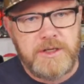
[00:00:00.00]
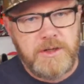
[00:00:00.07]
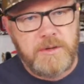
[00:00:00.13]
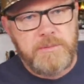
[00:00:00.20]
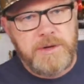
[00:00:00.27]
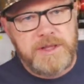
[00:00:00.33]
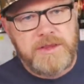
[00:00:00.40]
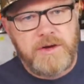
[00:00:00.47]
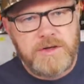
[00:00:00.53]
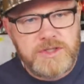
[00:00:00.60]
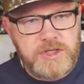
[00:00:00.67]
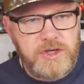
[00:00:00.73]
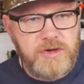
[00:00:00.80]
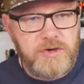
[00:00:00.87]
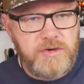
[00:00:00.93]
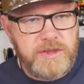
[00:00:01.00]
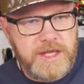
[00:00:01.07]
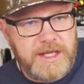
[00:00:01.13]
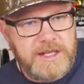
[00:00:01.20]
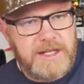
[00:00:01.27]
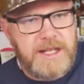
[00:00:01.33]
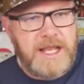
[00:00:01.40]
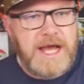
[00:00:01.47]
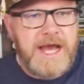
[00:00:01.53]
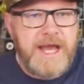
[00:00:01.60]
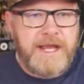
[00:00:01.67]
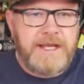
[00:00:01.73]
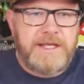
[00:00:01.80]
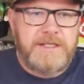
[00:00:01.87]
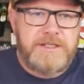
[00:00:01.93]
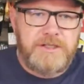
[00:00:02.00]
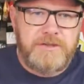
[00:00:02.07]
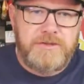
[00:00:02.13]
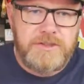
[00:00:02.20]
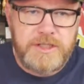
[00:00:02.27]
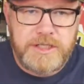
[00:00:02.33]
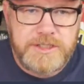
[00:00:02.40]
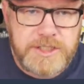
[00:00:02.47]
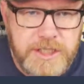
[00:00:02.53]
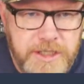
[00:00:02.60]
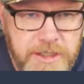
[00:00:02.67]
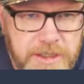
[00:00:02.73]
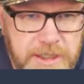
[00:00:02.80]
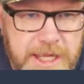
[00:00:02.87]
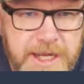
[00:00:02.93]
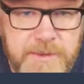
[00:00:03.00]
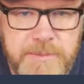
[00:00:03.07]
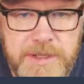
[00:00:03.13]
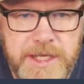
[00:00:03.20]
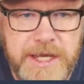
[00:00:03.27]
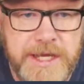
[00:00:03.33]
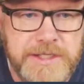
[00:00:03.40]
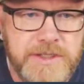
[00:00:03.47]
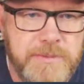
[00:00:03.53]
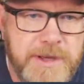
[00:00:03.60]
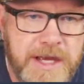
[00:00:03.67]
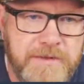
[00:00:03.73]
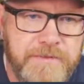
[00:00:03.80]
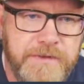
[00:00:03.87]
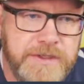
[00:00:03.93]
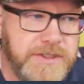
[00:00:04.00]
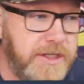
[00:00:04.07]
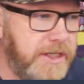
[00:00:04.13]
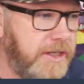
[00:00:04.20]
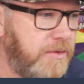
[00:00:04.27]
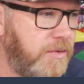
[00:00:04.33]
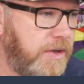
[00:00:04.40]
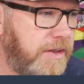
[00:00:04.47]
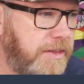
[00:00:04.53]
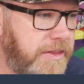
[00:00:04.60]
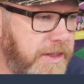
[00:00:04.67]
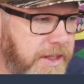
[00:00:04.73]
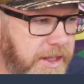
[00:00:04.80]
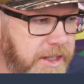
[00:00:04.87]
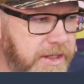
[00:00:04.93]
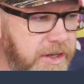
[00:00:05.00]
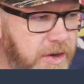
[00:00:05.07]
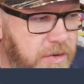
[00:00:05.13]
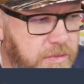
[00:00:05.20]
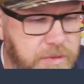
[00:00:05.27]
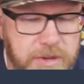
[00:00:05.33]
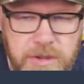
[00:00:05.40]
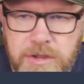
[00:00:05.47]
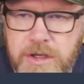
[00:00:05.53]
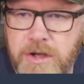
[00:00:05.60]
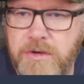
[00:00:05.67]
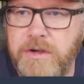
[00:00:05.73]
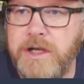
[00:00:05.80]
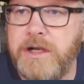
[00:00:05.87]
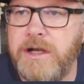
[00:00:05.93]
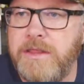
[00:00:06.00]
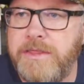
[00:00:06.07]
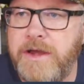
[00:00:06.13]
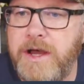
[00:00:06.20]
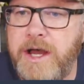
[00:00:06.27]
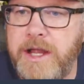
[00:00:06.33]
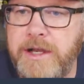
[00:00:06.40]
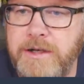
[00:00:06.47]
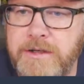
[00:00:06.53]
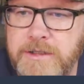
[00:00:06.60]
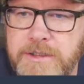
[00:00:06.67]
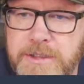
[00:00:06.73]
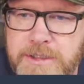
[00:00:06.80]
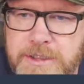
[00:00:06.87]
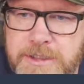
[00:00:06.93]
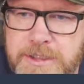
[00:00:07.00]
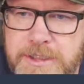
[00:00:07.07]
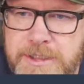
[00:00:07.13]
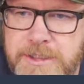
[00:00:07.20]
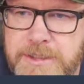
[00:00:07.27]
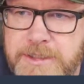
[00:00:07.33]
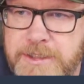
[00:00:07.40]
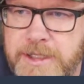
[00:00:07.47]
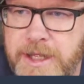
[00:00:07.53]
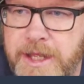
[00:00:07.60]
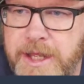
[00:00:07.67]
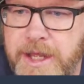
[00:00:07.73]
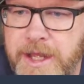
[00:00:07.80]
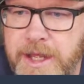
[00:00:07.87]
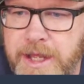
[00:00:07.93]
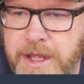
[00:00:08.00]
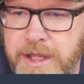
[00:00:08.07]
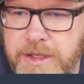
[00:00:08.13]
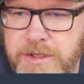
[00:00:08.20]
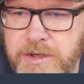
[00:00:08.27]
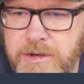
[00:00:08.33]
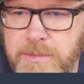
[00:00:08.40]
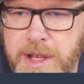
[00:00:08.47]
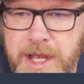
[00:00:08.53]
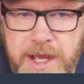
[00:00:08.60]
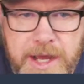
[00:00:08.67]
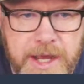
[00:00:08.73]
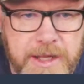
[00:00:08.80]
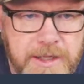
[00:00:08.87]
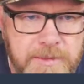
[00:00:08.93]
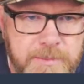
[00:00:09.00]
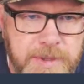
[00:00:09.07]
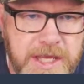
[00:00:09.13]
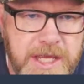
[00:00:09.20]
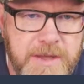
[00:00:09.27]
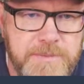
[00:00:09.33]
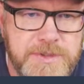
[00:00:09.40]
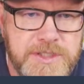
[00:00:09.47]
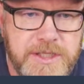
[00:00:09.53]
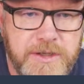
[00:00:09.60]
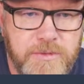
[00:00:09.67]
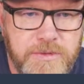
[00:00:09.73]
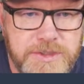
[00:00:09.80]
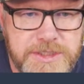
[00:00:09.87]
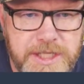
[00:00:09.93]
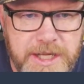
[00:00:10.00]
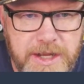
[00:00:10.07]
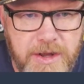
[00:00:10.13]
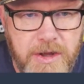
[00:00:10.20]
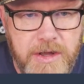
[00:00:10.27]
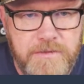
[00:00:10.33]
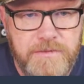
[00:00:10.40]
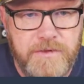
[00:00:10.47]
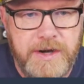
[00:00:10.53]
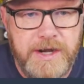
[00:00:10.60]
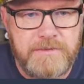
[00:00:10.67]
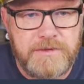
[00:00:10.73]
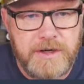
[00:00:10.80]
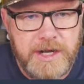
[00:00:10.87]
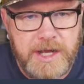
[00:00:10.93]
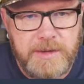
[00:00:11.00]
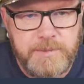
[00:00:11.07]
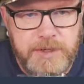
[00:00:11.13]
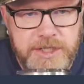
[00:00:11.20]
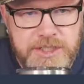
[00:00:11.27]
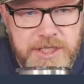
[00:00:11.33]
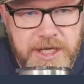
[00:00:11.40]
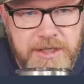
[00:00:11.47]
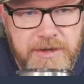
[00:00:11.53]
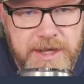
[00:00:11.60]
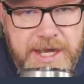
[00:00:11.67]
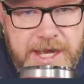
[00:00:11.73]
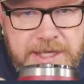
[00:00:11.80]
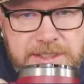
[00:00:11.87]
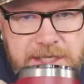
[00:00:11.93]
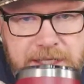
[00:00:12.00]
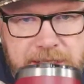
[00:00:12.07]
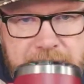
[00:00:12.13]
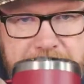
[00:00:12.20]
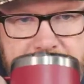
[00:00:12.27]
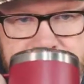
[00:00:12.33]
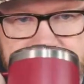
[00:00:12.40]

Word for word: But those of you that like to just hear a lot of BS about fishing with uh, no real coherent thought, uh, you're my peeps that will stay on forever, and I appreciate you guys a lot.